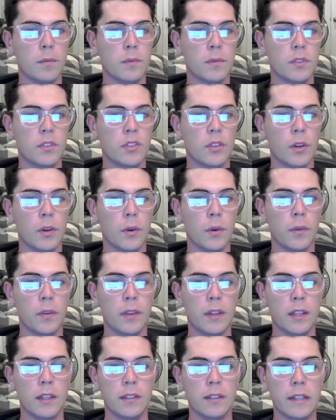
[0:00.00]
So
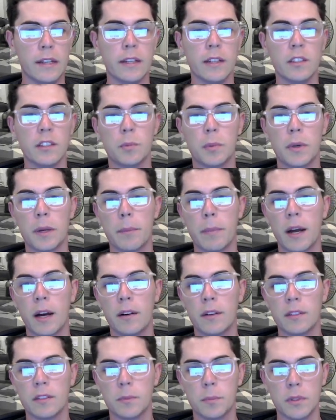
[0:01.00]
the data is pretty
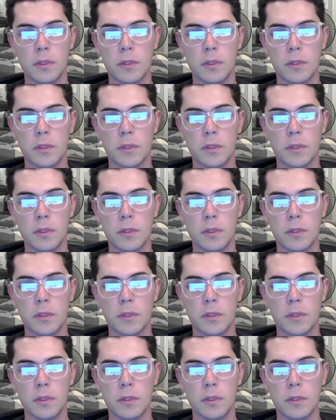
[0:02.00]
balanced